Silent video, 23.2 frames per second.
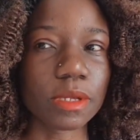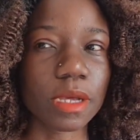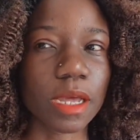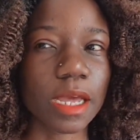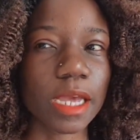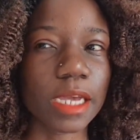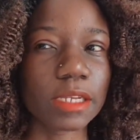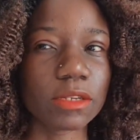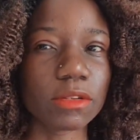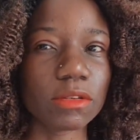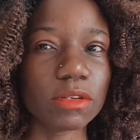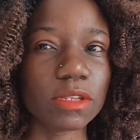
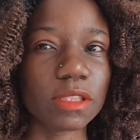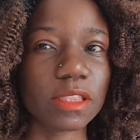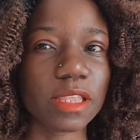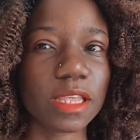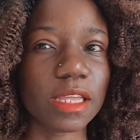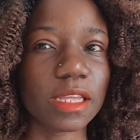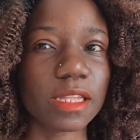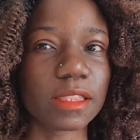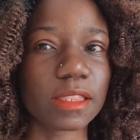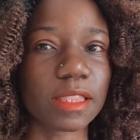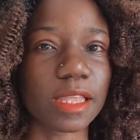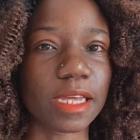I don't
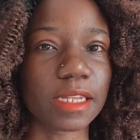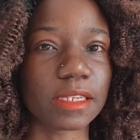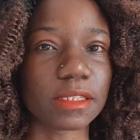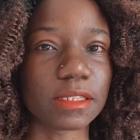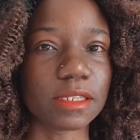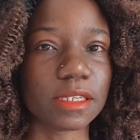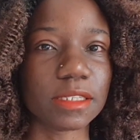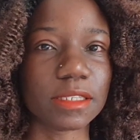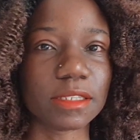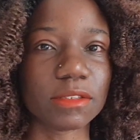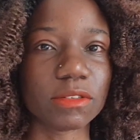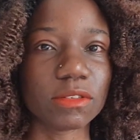think that,
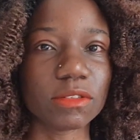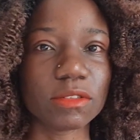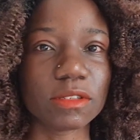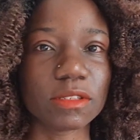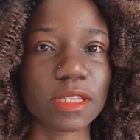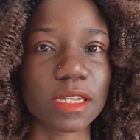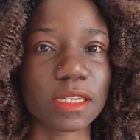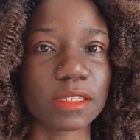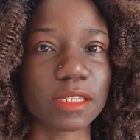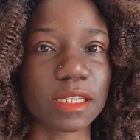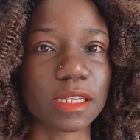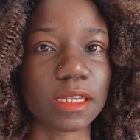it's not
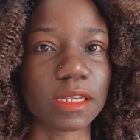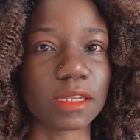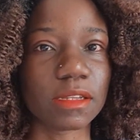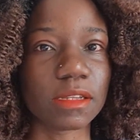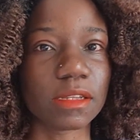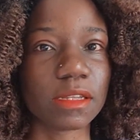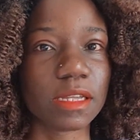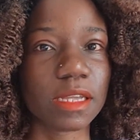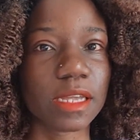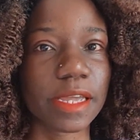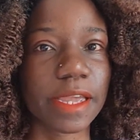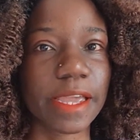that
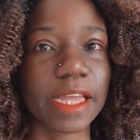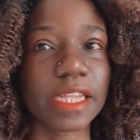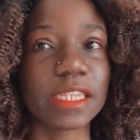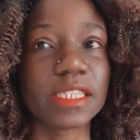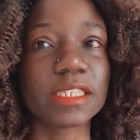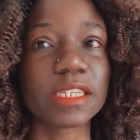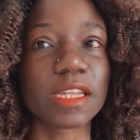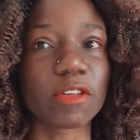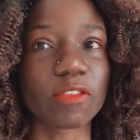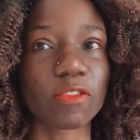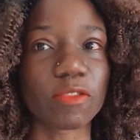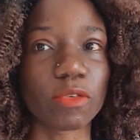they
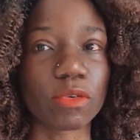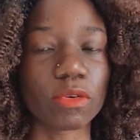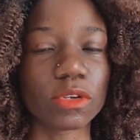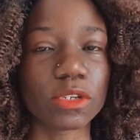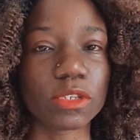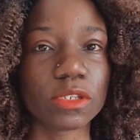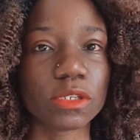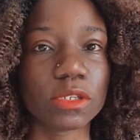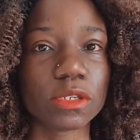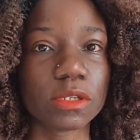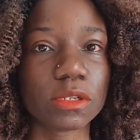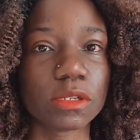can't
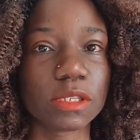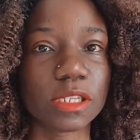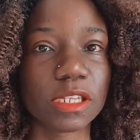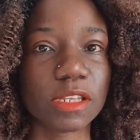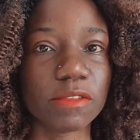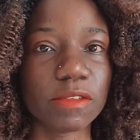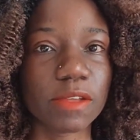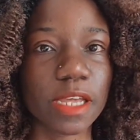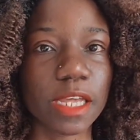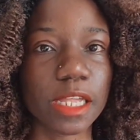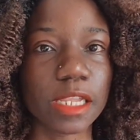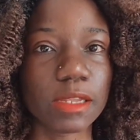afford
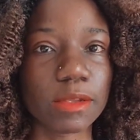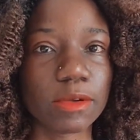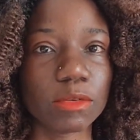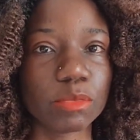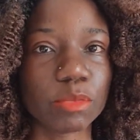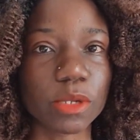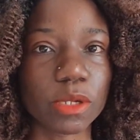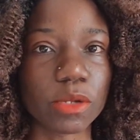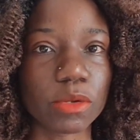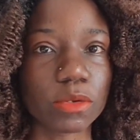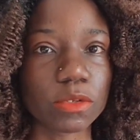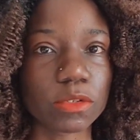living alone,
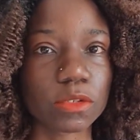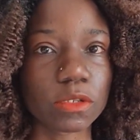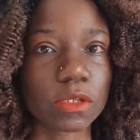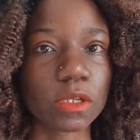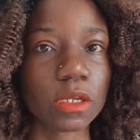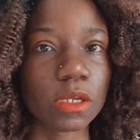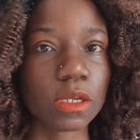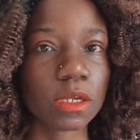because